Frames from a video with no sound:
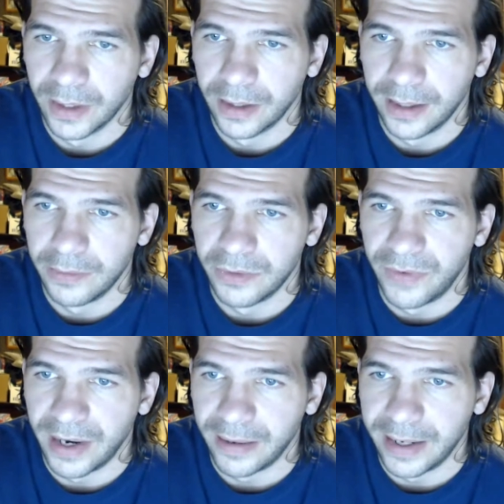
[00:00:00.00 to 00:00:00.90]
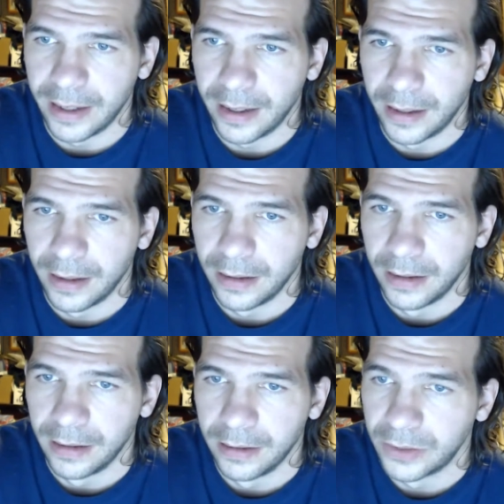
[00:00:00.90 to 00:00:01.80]
It was very
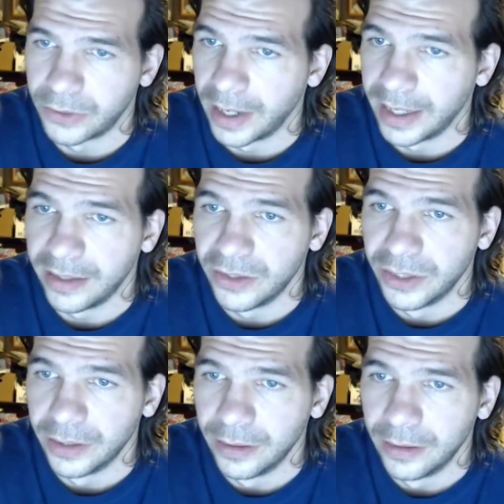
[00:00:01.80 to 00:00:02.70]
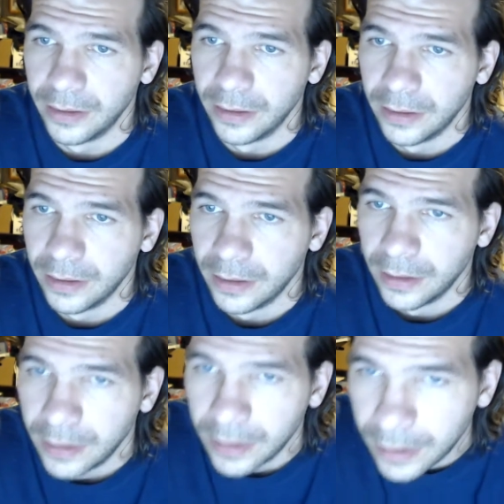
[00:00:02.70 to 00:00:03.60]
strange.
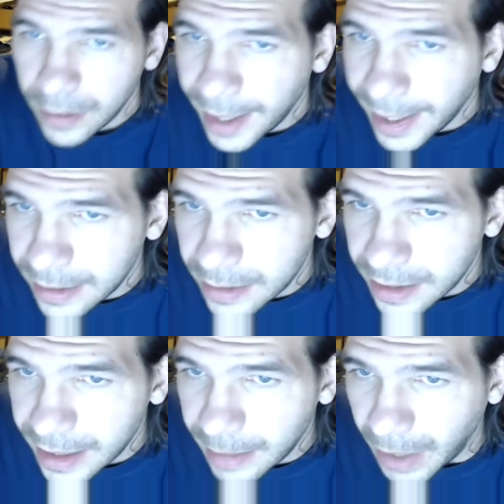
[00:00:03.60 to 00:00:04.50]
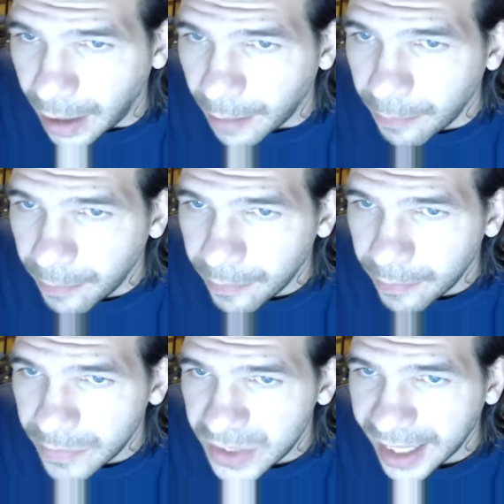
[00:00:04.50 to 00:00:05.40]
Hey, see you, Bob.
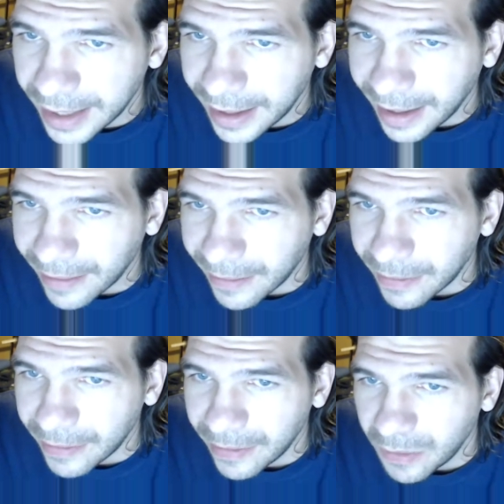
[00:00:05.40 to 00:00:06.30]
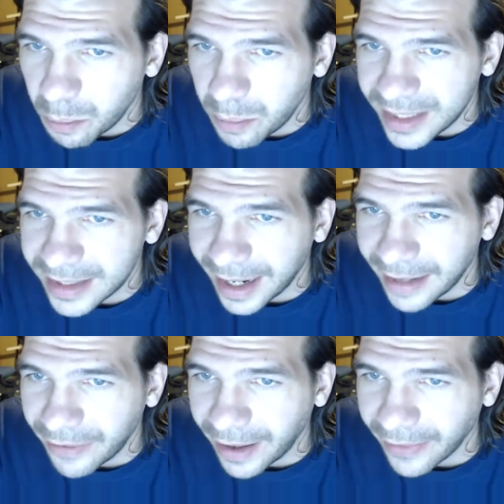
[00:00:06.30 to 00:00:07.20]
Take care and be
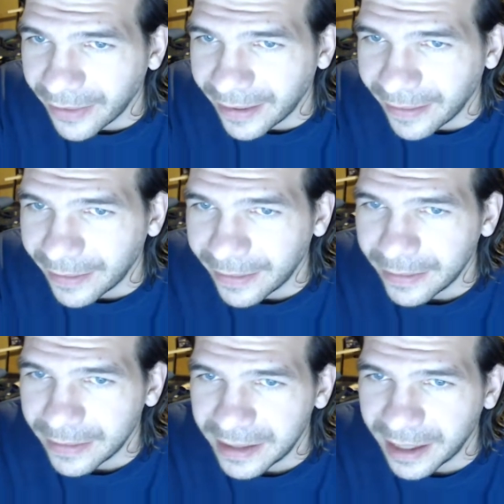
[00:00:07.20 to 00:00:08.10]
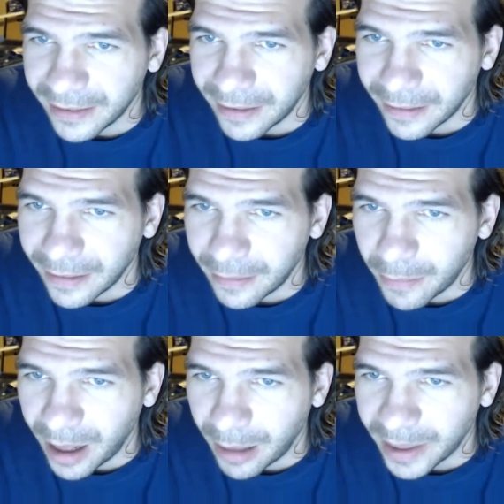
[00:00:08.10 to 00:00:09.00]
safe out there. Tell your
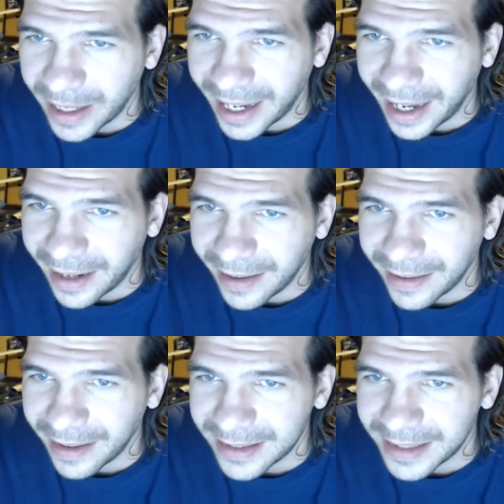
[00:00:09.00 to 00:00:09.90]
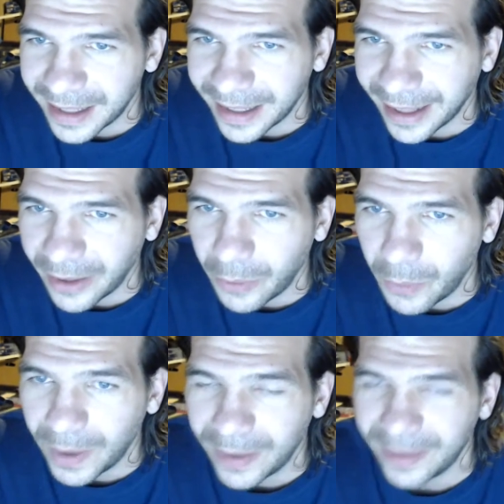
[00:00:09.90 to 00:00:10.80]
mom and dad I said hello.